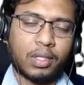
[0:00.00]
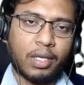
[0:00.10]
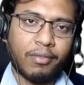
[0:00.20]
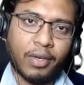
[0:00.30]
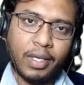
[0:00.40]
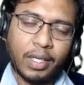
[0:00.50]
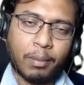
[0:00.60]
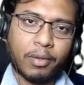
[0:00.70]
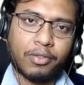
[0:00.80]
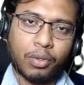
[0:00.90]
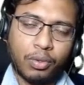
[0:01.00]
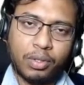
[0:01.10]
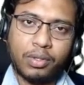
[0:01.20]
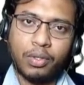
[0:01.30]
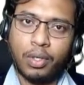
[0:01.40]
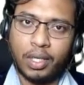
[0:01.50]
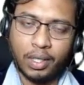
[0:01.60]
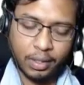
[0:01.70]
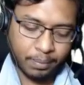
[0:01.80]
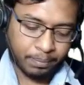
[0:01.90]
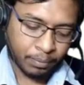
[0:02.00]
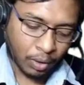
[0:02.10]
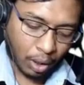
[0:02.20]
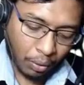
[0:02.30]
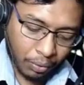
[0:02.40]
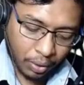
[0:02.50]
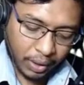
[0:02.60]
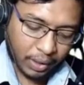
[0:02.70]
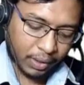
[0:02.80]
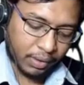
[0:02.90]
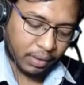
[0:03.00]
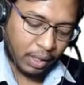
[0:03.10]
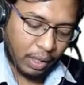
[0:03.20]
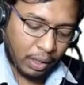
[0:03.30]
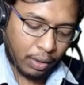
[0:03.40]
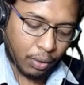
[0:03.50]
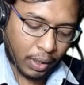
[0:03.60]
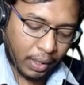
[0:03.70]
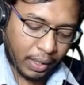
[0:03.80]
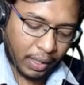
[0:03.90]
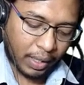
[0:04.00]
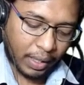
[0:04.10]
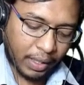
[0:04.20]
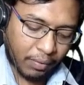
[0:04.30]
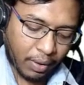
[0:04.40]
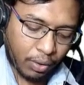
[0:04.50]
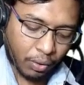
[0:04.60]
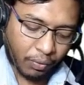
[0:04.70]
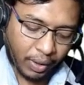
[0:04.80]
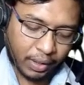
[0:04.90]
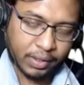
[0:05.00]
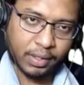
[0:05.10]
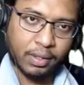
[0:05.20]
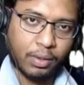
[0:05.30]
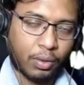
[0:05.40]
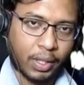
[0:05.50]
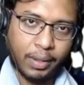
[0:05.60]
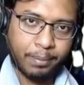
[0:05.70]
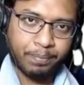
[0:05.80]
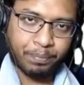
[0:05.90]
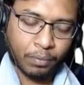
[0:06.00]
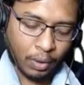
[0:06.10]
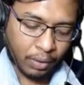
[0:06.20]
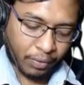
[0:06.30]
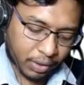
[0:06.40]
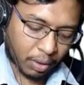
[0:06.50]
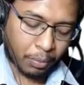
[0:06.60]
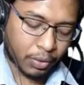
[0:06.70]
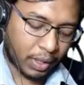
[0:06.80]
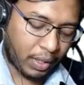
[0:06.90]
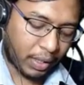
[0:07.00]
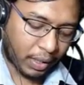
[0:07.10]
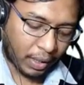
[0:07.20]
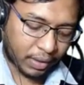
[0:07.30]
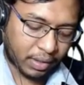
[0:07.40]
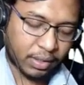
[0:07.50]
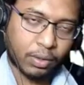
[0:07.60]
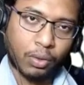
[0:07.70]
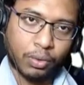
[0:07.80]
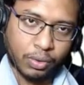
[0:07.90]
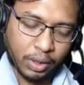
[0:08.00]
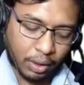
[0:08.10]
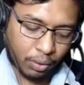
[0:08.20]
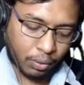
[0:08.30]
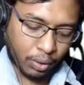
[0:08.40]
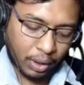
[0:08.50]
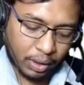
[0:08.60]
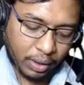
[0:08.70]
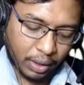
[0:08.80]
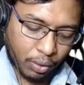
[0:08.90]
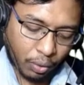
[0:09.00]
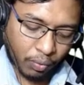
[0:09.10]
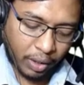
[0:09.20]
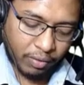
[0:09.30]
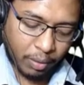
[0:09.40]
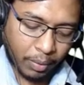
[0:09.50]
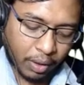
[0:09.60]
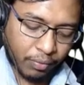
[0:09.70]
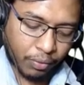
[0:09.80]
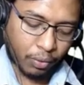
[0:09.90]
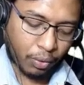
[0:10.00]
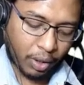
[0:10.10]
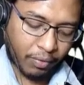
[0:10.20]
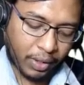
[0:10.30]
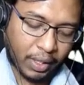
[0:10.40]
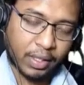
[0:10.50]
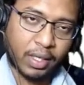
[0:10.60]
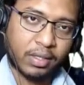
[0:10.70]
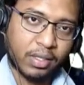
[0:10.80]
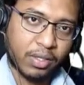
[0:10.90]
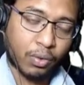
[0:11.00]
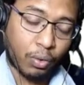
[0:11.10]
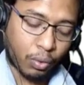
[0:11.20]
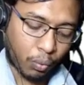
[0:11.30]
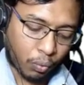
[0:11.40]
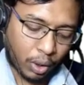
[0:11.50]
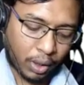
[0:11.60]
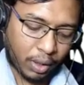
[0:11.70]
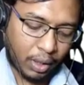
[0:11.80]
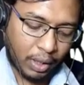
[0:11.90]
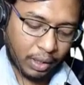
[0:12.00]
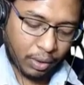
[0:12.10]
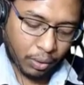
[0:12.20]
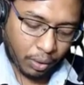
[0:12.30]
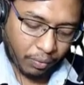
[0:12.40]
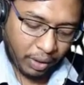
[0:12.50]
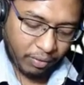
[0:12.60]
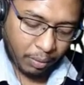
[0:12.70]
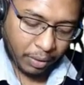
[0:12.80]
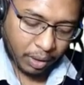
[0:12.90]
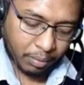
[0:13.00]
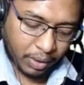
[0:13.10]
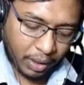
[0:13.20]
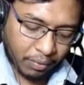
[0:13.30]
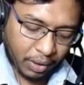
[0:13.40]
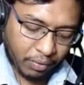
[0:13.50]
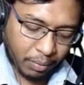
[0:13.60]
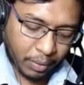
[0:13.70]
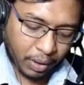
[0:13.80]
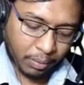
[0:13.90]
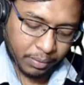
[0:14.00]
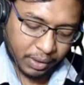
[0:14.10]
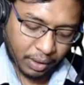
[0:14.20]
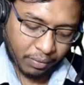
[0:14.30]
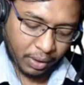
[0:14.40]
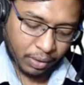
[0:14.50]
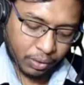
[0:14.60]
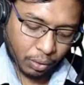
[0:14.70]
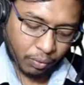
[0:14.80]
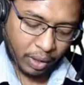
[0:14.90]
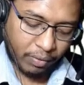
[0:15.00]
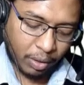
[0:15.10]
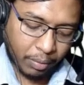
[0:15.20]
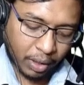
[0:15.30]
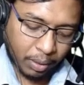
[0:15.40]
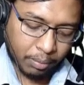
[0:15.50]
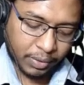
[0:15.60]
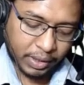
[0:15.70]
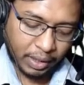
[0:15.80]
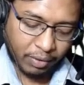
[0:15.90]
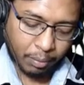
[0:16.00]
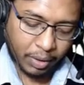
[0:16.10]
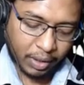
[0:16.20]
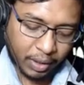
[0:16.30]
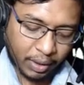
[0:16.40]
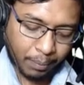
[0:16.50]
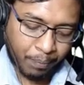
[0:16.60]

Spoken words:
Infinite number of solutions you will get. How you will get is, you can take any value of x, okay? For suppose I will take x is equal to 0, then your y will become 4. If I take x is equal to 1, your y will become 3y will become 7. So y will become 7 by 3.